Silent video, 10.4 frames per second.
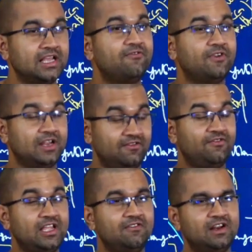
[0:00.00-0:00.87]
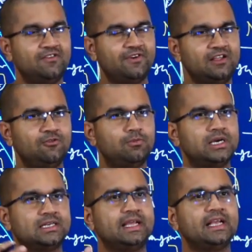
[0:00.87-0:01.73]
even if a new
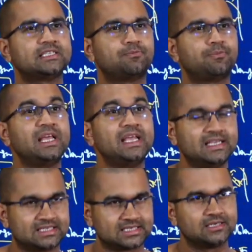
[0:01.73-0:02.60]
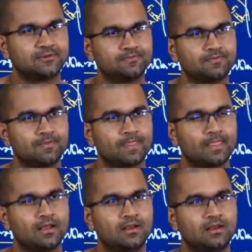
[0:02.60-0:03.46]
birth takes place,
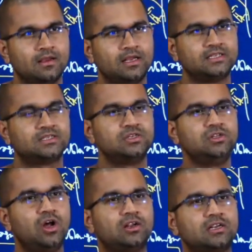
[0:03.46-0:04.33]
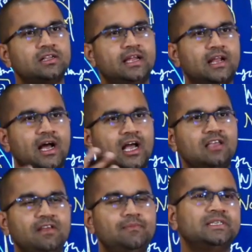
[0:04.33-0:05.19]
it's not that
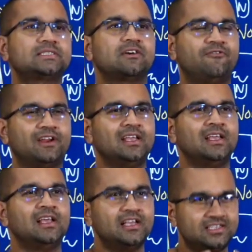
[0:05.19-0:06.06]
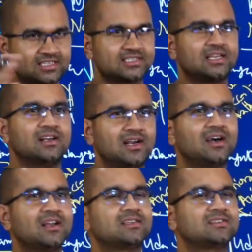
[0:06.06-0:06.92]
I will be suffering. It's just
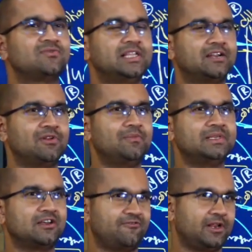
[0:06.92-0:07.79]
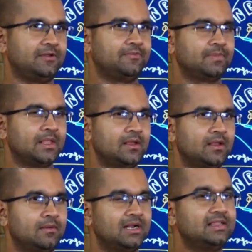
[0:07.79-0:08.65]
sankharas that will be suffering.
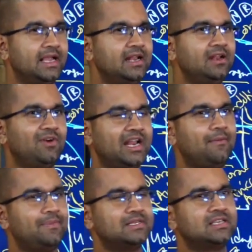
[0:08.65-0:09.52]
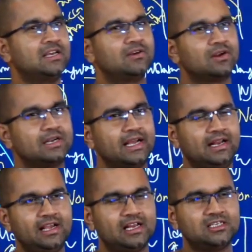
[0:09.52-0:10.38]
But then what happens?
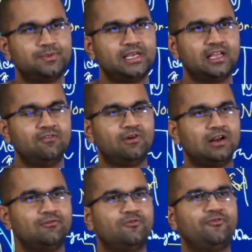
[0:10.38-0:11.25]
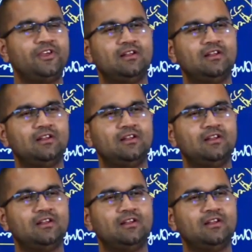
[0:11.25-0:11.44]
Technically speaking, one would